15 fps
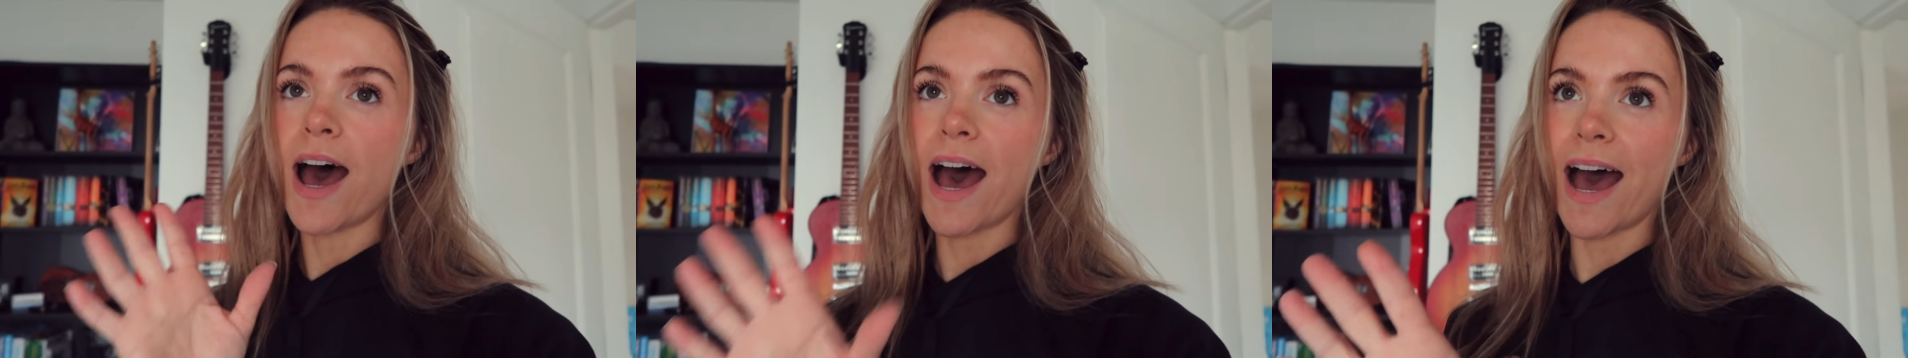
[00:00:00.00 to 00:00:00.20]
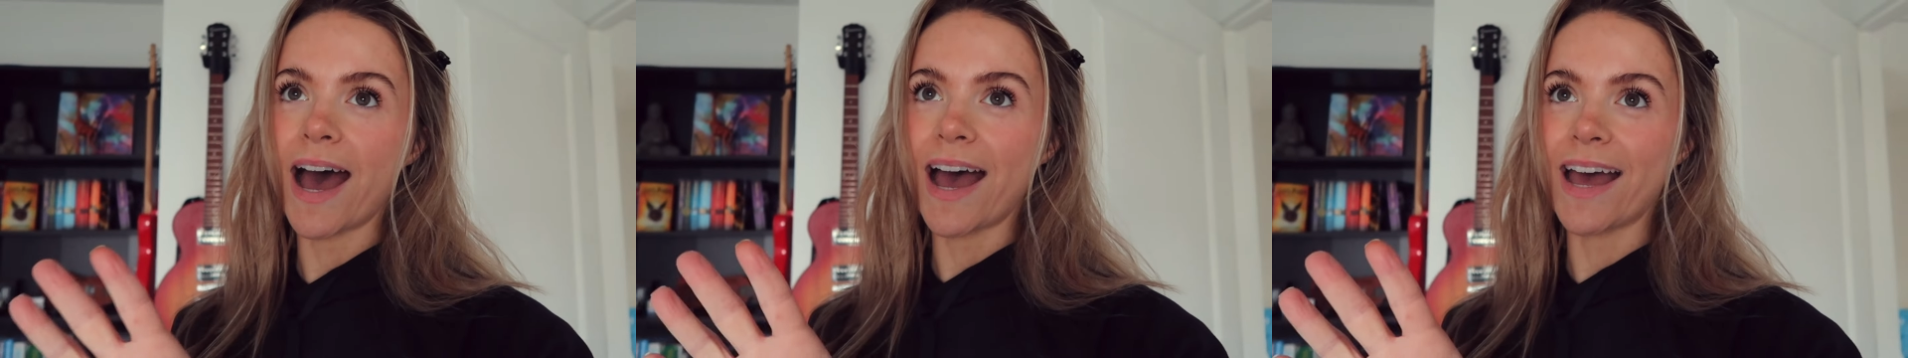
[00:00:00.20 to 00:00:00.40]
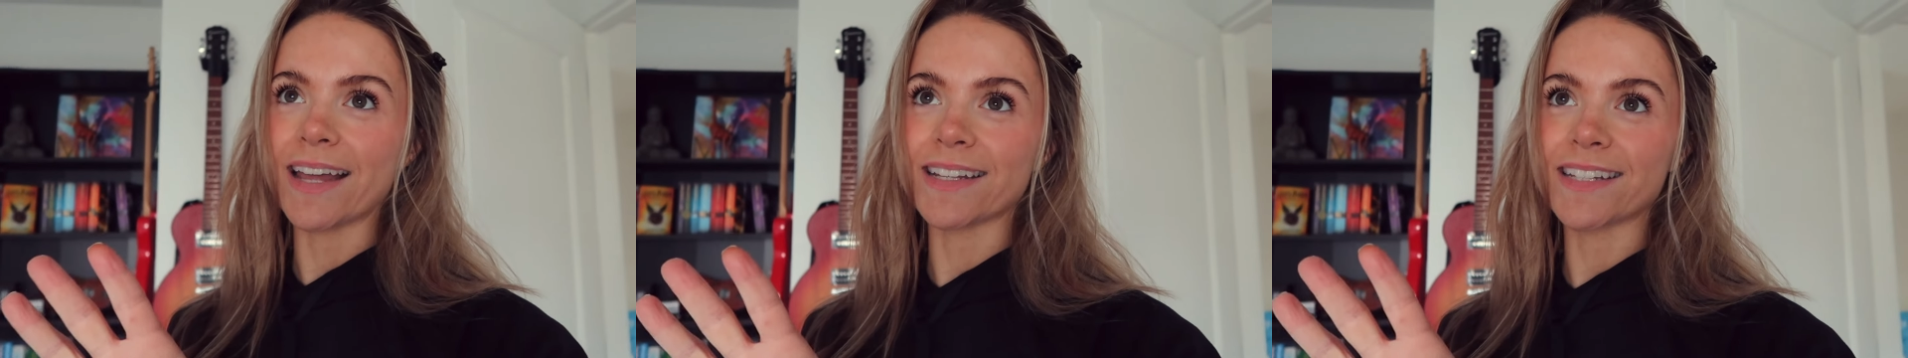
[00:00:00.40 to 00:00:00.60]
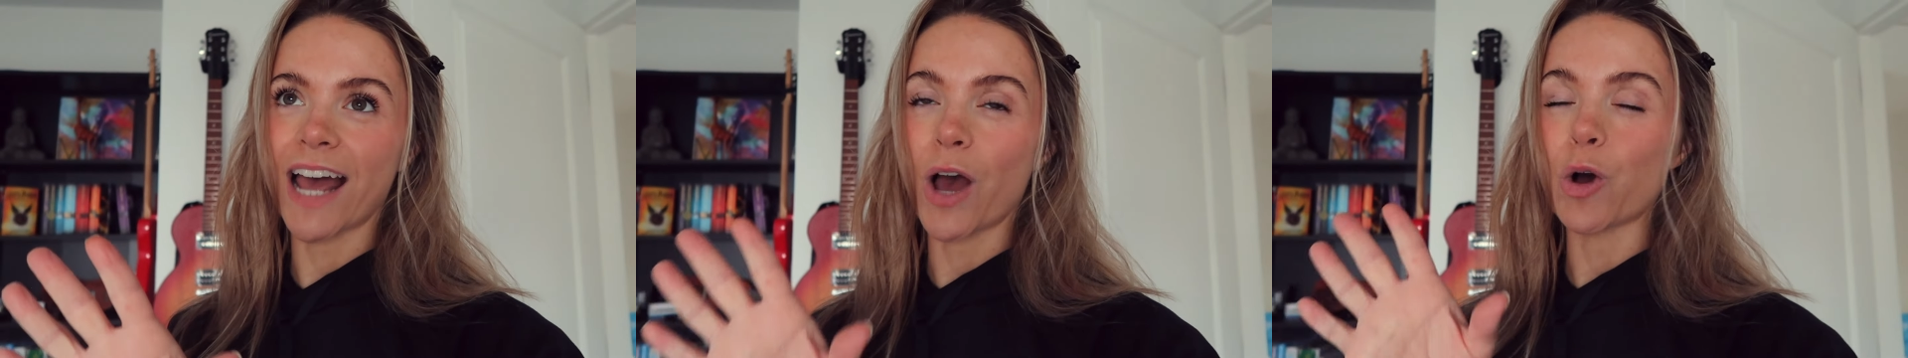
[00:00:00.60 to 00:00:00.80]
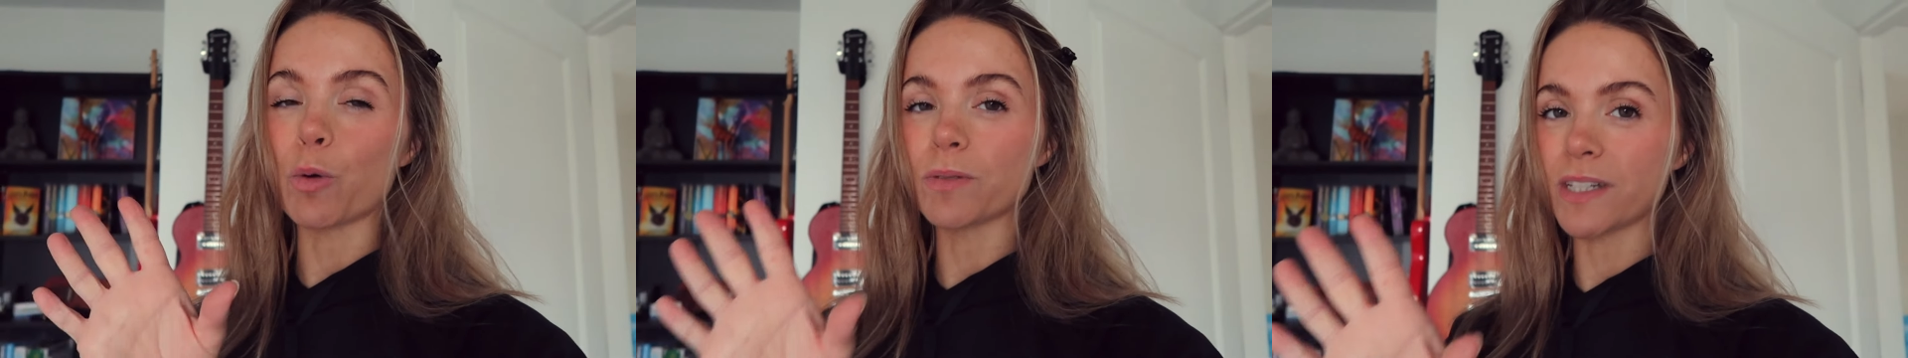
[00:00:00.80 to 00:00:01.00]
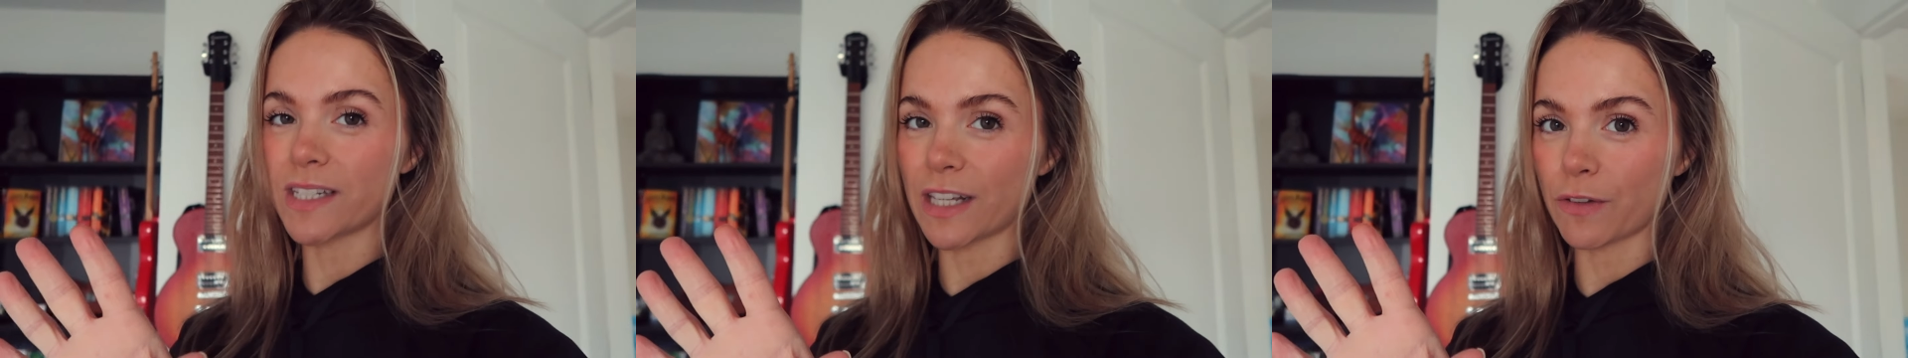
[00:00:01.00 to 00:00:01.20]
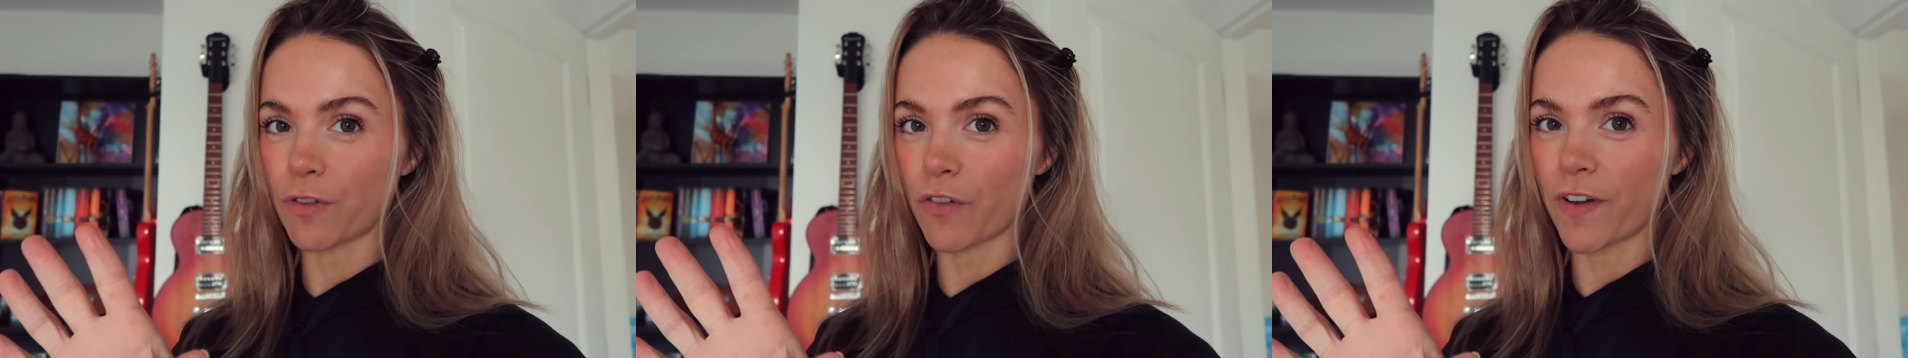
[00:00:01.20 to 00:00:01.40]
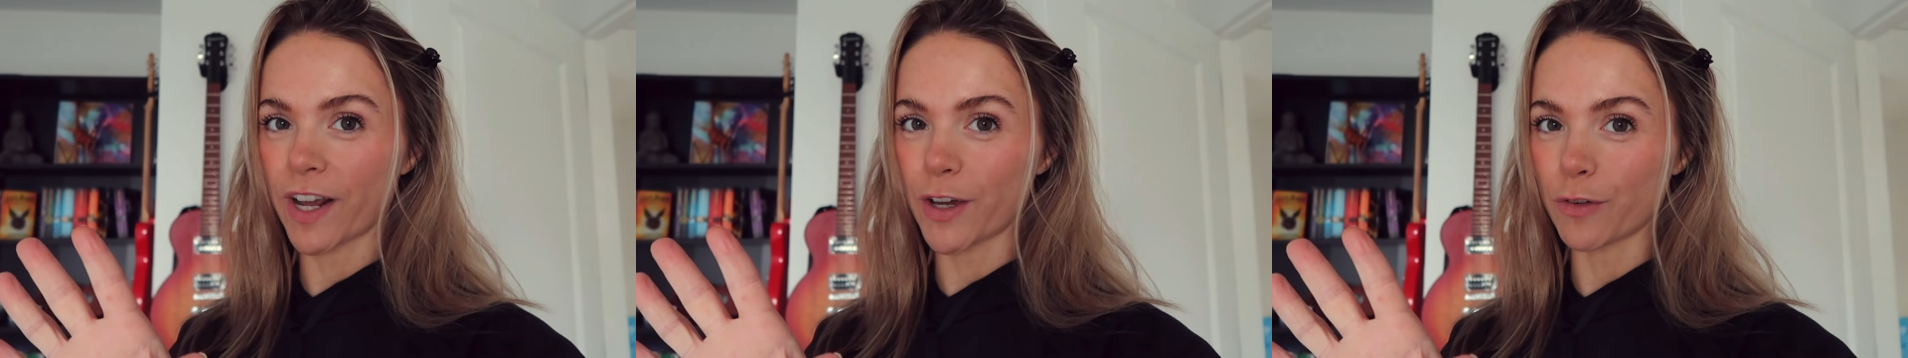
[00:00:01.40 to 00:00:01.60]
And I hope to see you
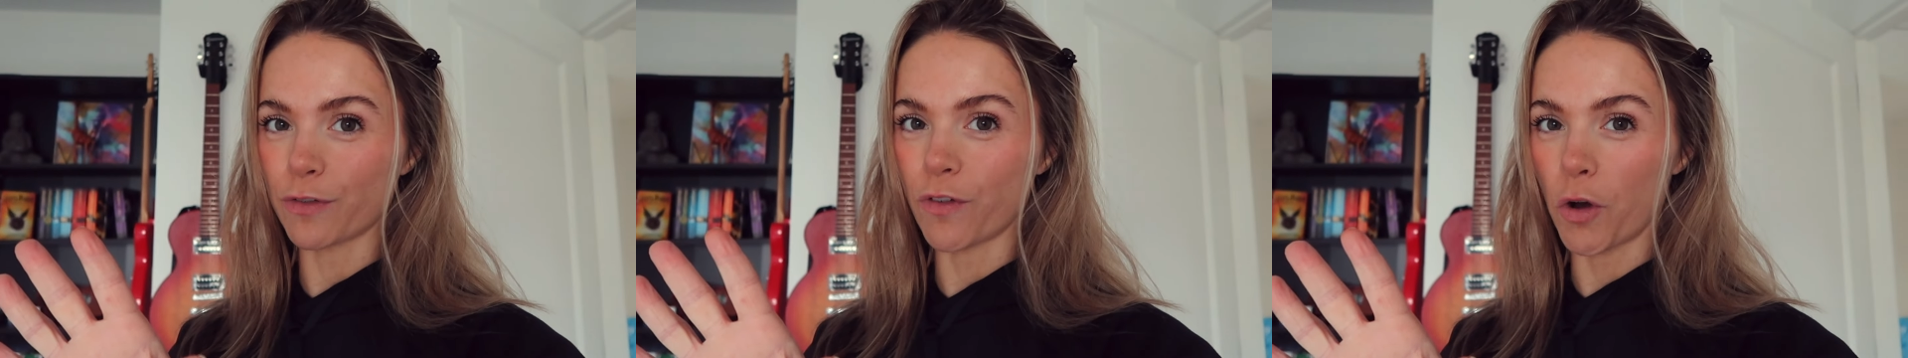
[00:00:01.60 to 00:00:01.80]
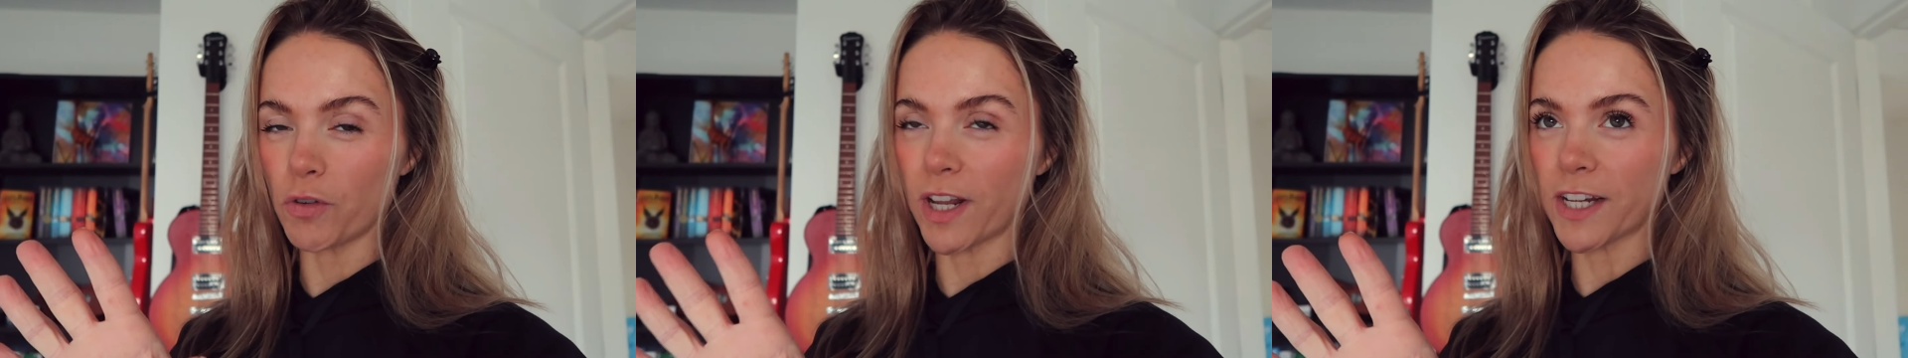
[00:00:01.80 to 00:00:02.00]
for Fit Girl Fall